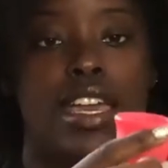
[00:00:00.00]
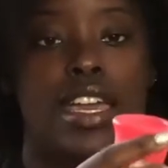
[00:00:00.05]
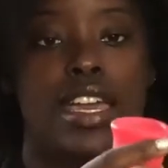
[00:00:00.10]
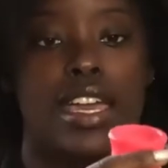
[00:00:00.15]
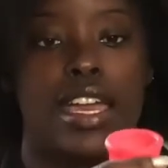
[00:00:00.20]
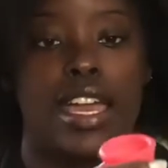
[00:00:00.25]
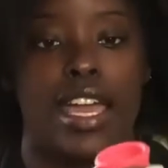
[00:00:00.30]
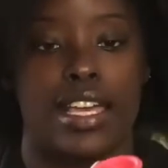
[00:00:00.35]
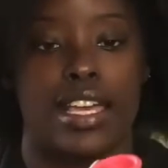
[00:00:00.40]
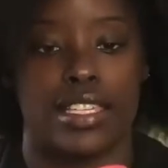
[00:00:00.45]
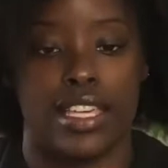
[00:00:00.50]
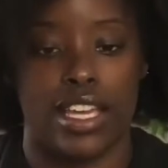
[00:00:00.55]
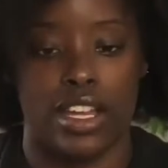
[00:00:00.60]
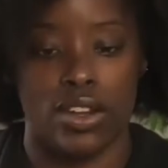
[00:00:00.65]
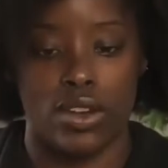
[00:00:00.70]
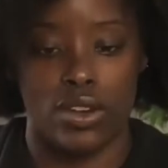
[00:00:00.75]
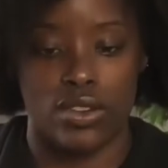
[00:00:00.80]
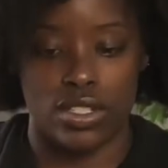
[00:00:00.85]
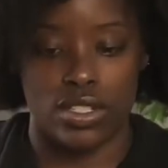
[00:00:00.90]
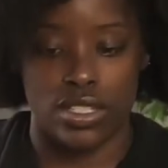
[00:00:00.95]
It has air
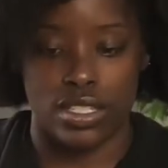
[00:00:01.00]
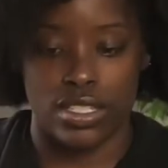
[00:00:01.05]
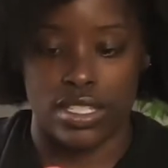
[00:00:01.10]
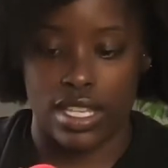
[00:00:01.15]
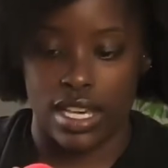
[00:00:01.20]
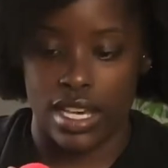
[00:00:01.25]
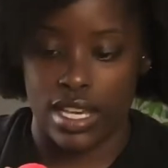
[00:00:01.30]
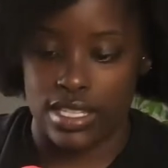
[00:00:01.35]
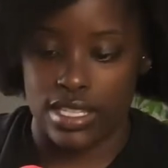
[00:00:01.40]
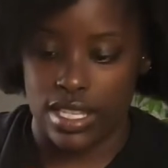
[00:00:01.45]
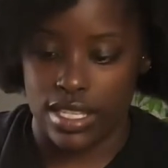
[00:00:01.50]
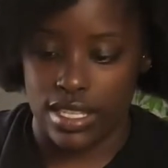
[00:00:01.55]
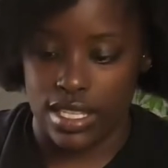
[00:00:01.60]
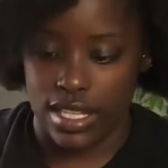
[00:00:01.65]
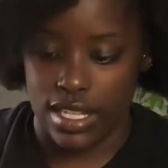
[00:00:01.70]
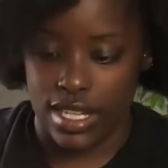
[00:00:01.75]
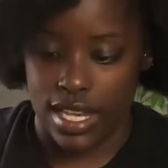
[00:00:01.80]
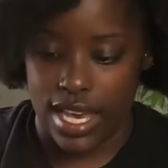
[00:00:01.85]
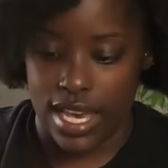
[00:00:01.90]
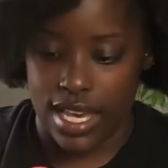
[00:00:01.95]
holes on the sides, and then
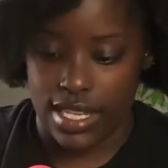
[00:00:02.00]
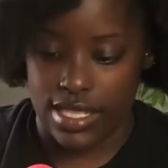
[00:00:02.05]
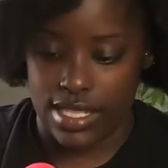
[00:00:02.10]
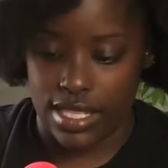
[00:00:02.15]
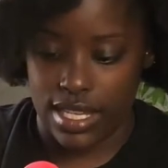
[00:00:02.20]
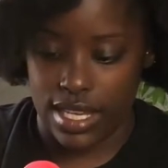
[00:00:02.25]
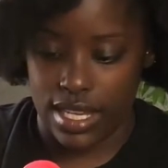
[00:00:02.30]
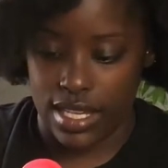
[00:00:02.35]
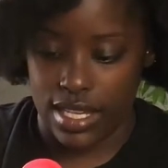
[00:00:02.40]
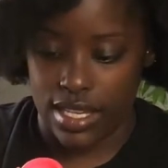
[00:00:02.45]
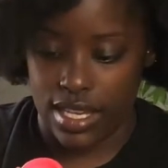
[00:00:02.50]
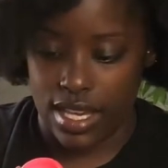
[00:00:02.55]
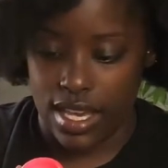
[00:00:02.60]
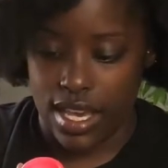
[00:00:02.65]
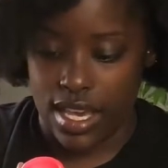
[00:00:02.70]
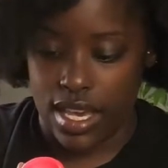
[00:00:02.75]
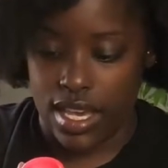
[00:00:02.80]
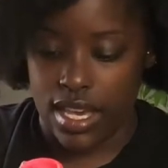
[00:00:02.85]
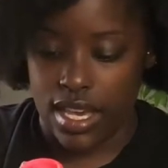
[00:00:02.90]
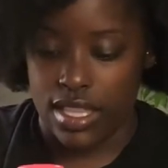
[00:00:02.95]
it has like
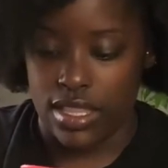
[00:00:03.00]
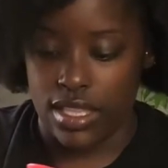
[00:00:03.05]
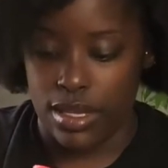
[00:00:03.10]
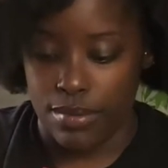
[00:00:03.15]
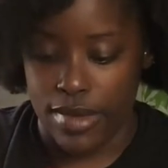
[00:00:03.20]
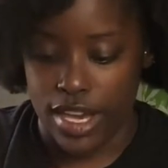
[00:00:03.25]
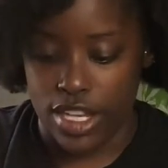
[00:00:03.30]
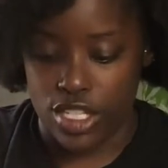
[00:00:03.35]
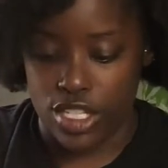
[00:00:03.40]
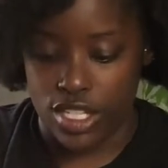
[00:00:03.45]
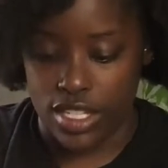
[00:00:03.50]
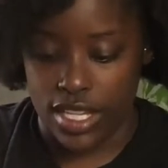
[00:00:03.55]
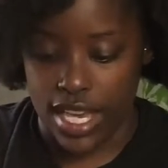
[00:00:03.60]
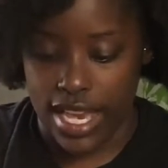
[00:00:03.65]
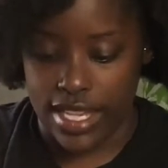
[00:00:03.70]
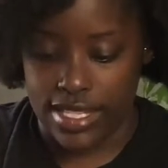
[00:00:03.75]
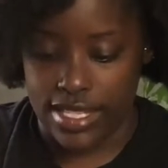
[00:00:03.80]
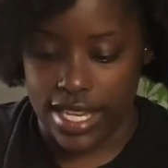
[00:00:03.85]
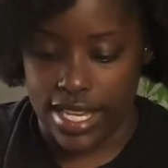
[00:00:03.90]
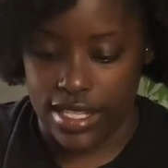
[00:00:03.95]
it has
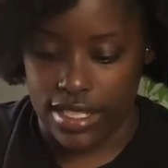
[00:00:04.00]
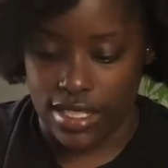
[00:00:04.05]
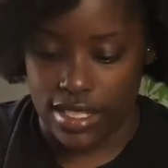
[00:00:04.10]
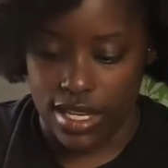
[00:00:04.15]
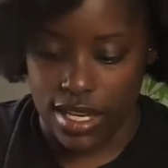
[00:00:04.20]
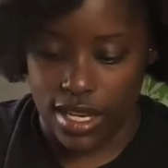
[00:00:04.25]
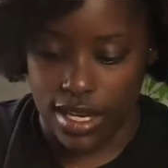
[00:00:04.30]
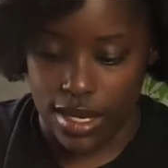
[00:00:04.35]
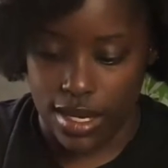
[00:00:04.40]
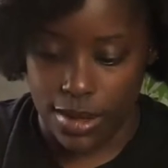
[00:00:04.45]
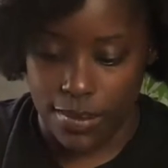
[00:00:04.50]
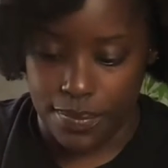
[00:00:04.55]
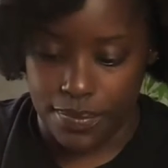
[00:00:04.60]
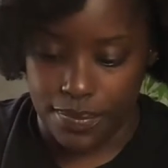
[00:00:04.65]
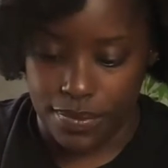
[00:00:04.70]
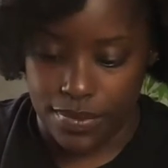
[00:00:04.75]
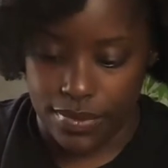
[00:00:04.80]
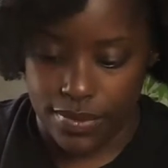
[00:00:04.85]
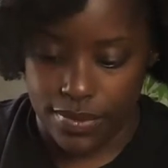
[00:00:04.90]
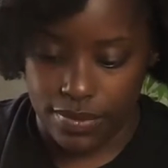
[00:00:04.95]
like
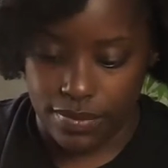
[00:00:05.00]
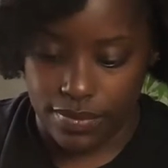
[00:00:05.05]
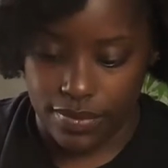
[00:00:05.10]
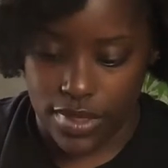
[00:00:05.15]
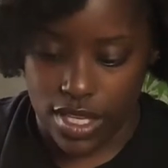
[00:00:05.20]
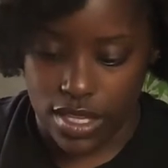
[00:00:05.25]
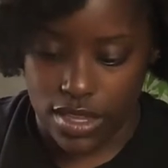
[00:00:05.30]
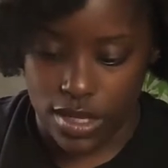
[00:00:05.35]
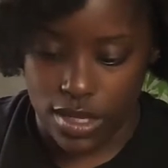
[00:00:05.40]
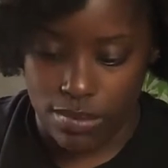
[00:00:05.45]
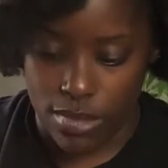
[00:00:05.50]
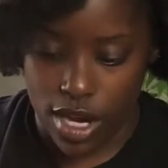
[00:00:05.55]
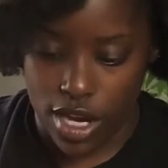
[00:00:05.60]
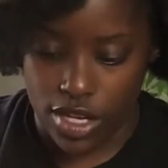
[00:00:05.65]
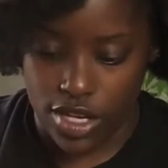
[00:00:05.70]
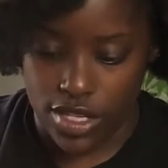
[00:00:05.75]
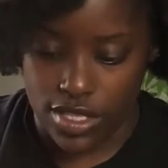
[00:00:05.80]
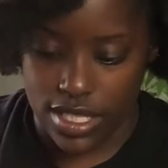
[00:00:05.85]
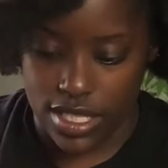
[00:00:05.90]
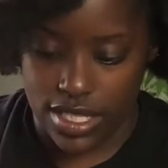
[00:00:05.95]
the
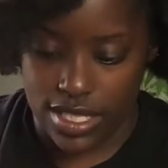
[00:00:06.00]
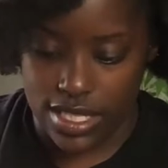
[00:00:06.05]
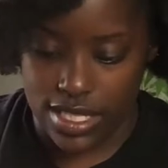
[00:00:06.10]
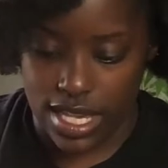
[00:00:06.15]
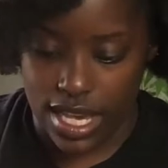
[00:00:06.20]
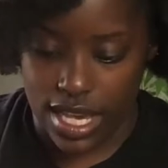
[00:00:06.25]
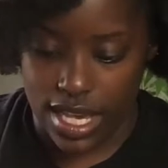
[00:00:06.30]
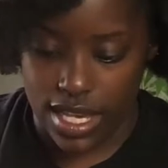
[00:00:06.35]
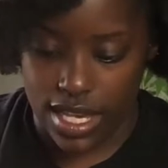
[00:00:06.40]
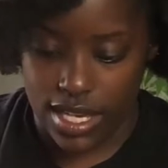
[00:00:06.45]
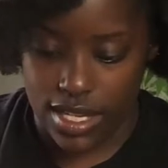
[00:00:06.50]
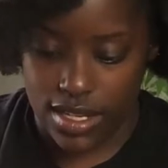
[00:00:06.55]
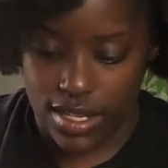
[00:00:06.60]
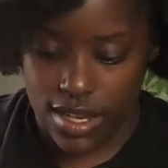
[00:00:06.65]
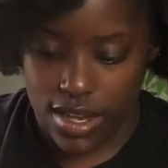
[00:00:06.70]
markers inside